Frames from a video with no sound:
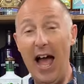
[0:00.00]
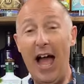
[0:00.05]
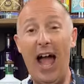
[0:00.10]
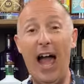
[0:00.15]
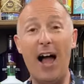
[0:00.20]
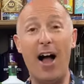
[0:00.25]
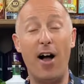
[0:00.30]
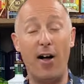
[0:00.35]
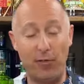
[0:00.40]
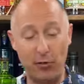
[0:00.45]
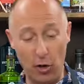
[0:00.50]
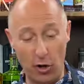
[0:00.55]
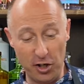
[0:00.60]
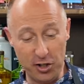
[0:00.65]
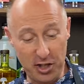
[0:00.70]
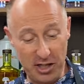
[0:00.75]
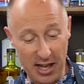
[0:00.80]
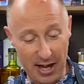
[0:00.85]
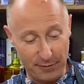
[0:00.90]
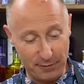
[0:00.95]
Uh, I've
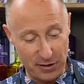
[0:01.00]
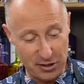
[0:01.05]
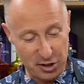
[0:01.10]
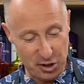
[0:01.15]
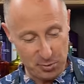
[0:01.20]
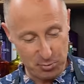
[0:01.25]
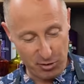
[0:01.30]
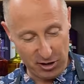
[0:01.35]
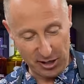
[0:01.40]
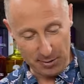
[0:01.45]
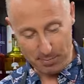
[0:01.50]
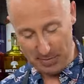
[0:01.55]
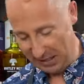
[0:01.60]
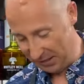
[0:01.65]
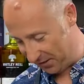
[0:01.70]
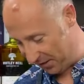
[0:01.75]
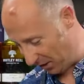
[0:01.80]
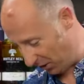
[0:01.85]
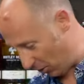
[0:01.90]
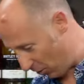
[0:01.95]
got a lovely sprig of mint to